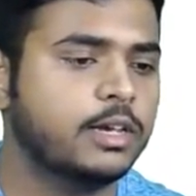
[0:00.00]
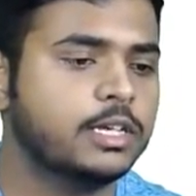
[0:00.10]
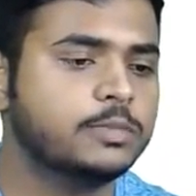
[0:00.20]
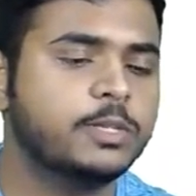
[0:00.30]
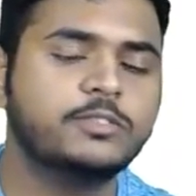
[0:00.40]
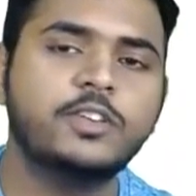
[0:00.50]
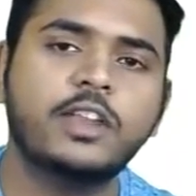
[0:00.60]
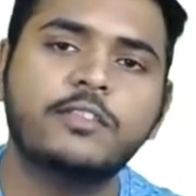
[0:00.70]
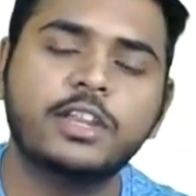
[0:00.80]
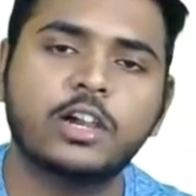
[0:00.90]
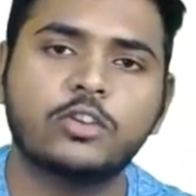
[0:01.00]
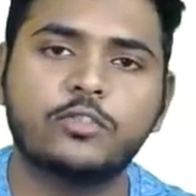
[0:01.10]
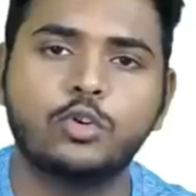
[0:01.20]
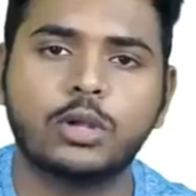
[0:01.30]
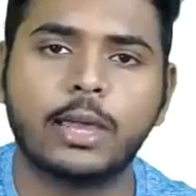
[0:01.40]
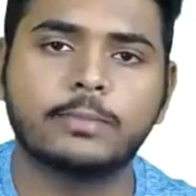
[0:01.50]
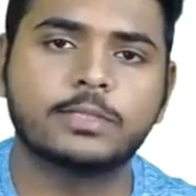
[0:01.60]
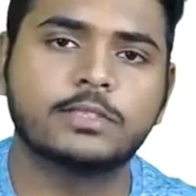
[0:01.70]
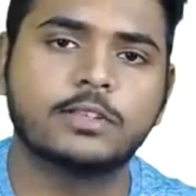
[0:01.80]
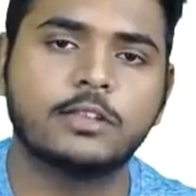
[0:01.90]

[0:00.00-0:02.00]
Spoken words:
Specific gravity are of two types. The